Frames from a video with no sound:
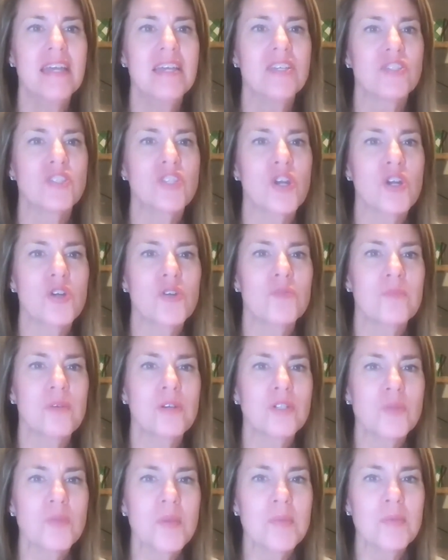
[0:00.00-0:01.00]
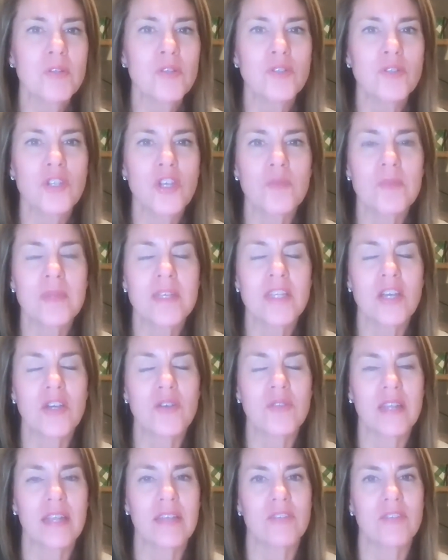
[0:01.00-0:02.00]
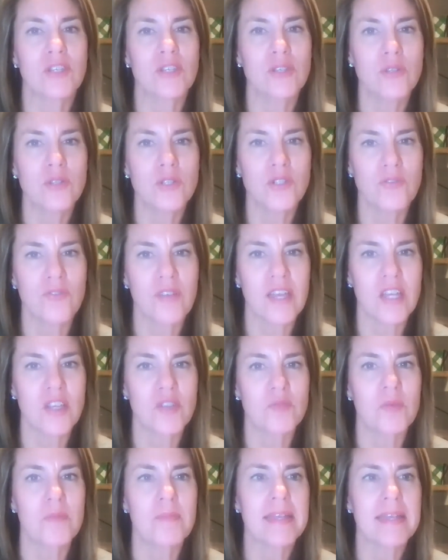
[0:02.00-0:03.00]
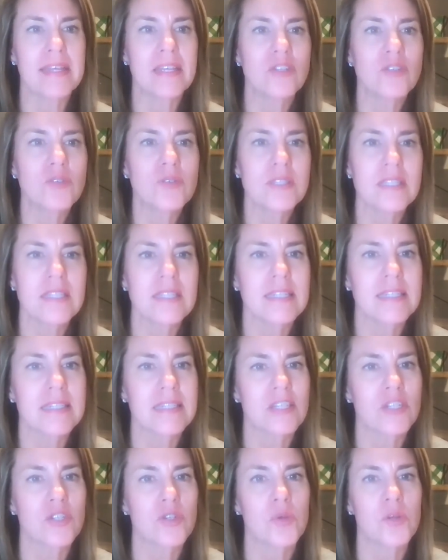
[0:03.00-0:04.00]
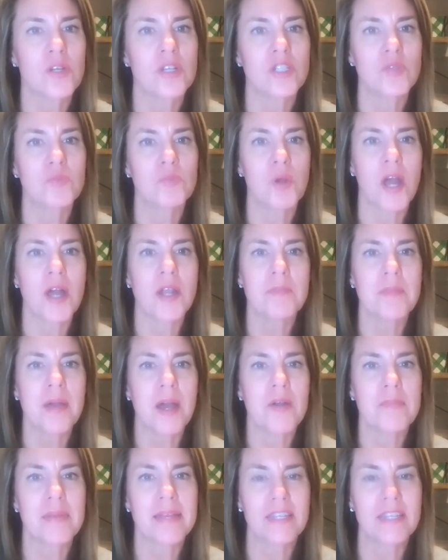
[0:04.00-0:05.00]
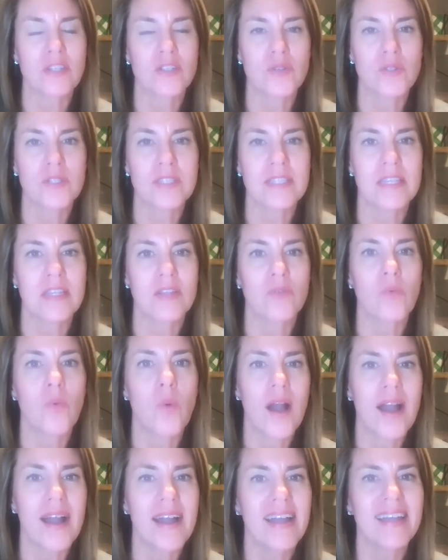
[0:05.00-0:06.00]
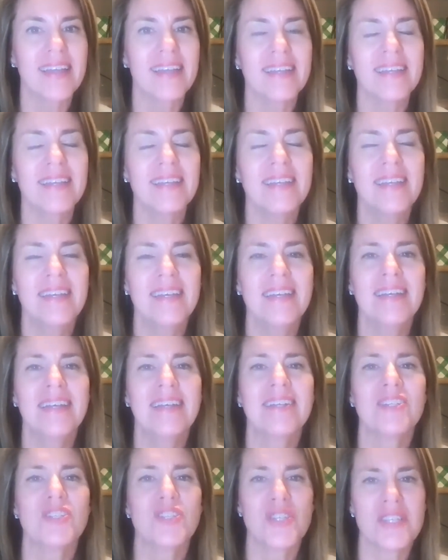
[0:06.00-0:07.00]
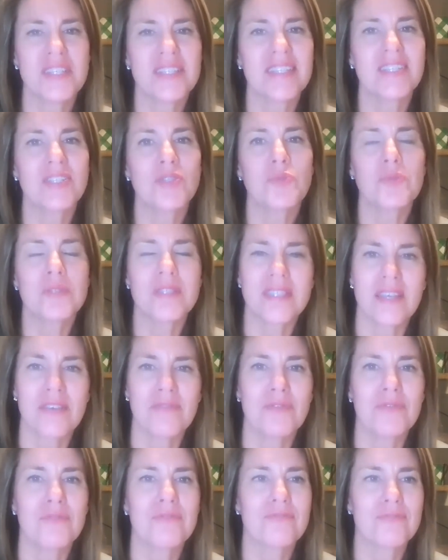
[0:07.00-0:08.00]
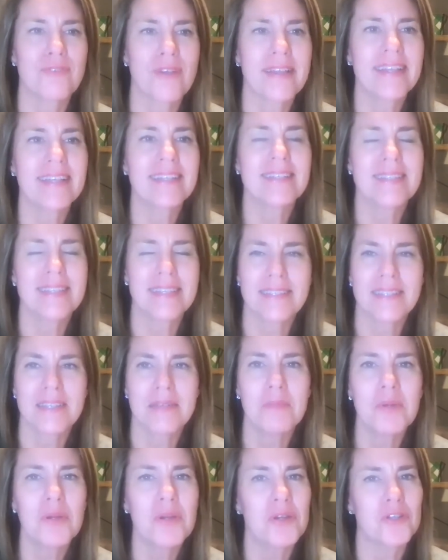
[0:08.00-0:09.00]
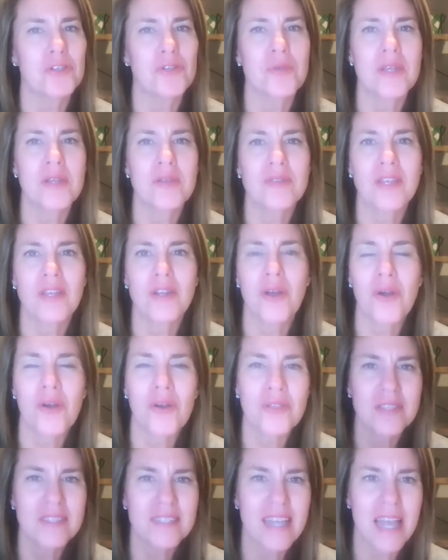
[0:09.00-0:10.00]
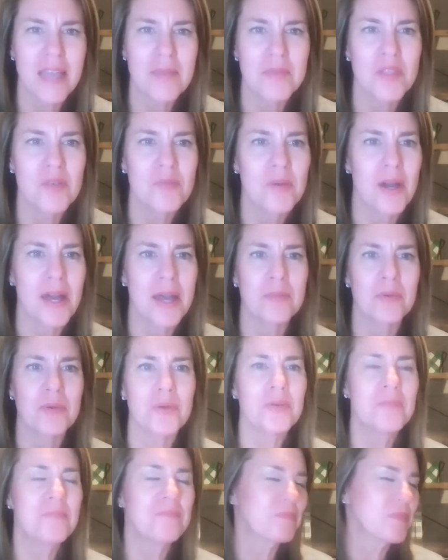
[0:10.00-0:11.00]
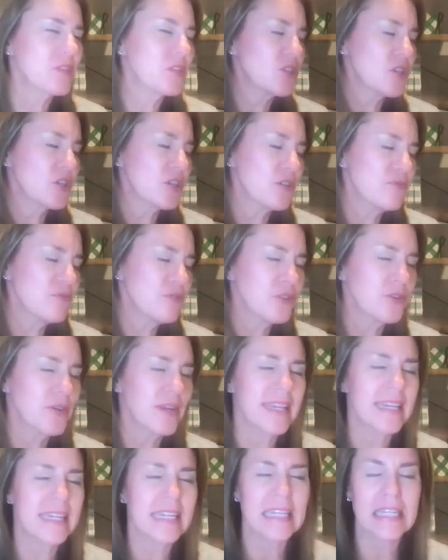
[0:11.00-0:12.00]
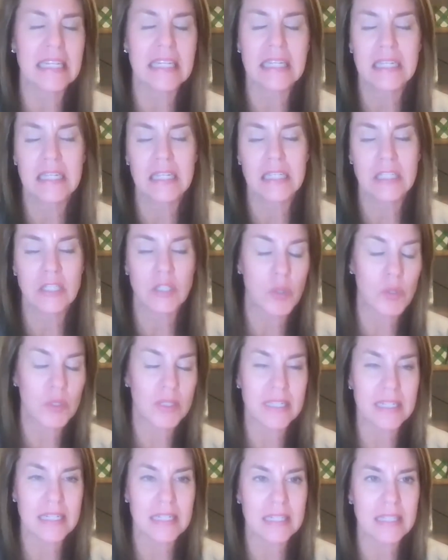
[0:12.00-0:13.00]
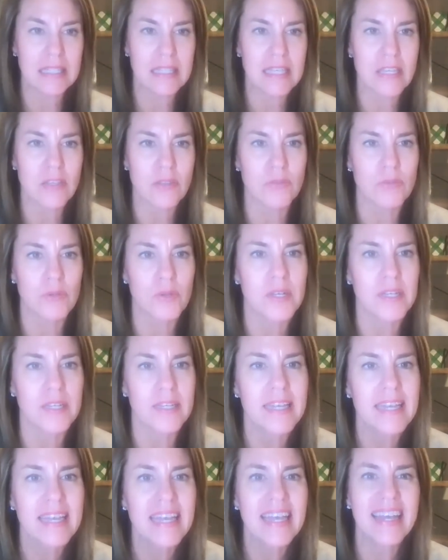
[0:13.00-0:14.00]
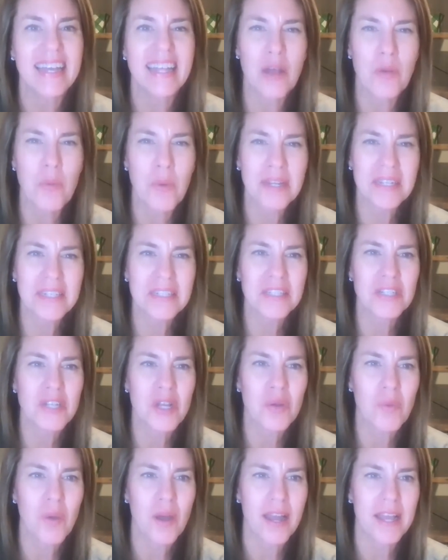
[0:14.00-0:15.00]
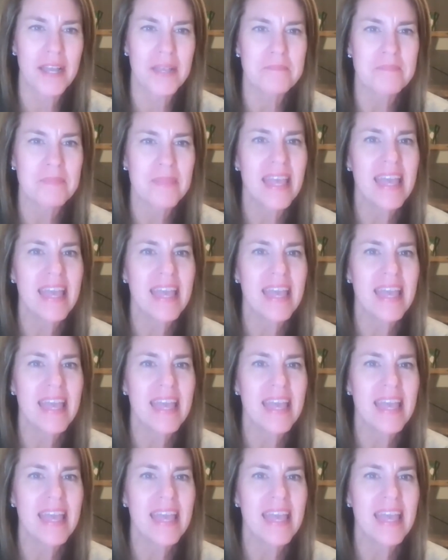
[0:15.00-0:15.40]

So most people who know me know that I have a huge faith, but my interest in essential oils brought about my interest in why Jesus was given frankincense and myrrh. You hear that all the time in the Bible. Took it for granted, totally didn't think through it. And I wanted to know why.